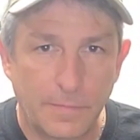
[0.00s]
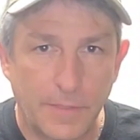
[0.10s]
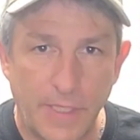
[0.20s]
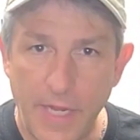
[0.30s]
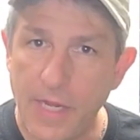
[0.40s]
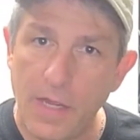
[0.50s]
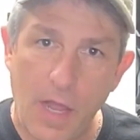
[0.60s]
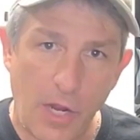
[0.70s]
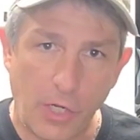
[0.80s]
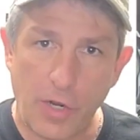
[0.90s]
Today,
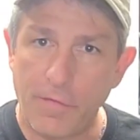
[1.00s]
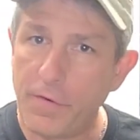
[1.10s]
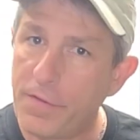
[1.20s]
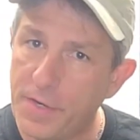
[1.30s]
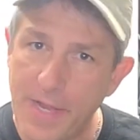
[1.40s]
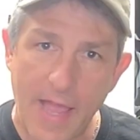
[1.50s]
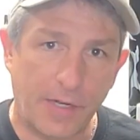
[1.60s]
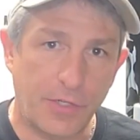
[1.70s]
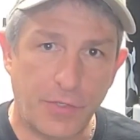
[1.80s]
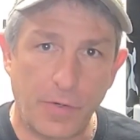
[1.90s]
I'm going to cover the
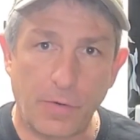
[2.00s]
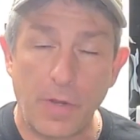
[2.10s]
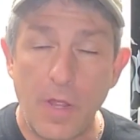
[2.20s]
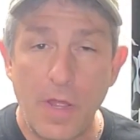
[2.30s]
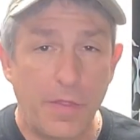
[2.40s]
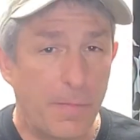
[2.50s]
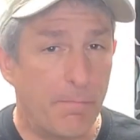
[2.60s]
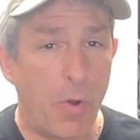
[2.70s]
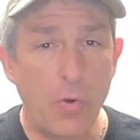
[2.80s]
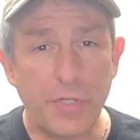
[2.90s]
dagger stroke, the
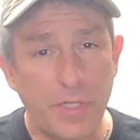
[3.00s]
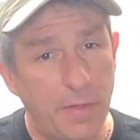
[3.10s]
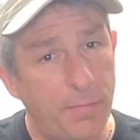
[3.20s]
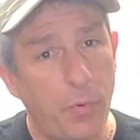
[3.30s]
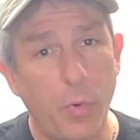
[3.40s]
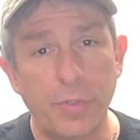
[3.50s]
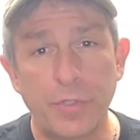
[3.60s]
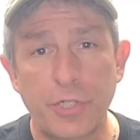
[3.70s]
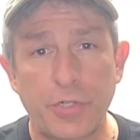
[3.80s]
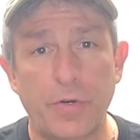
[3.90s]
most
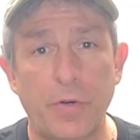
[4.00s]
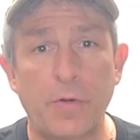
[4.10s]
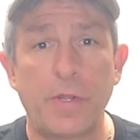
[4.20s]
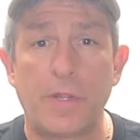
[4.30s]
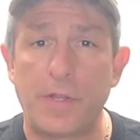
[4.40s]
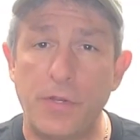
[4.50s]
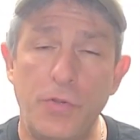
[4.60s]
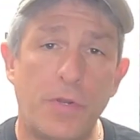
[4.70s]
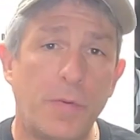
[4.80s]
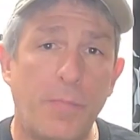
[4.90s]
important stroke that
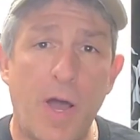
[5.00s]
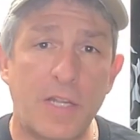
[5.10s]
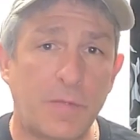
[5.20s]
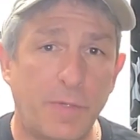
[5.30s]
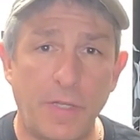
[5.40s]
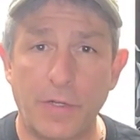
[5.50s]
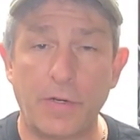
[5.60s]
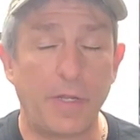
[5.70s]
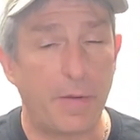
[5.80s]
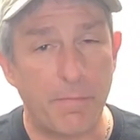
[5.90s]
you could possibly
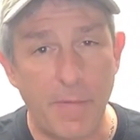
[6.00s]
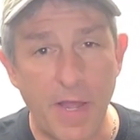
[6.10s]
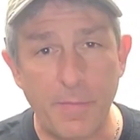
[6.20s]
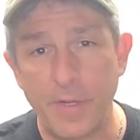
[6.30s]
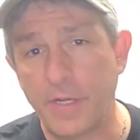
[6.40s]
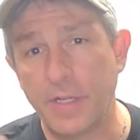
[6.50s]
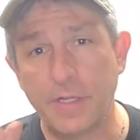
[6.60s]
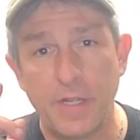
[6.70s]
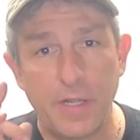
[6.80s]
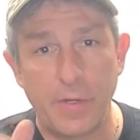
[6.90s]
learn, in my
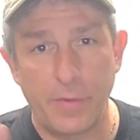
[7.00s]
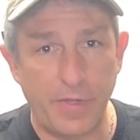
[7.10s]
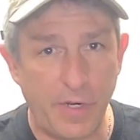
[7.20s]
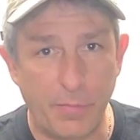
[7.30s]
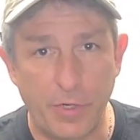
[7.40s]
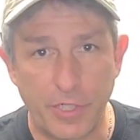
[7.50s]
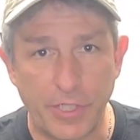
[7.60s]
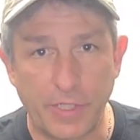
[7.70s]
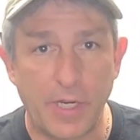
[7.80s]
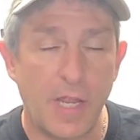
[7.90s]
opinion, with
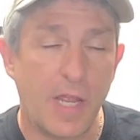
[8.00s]
airbrushing.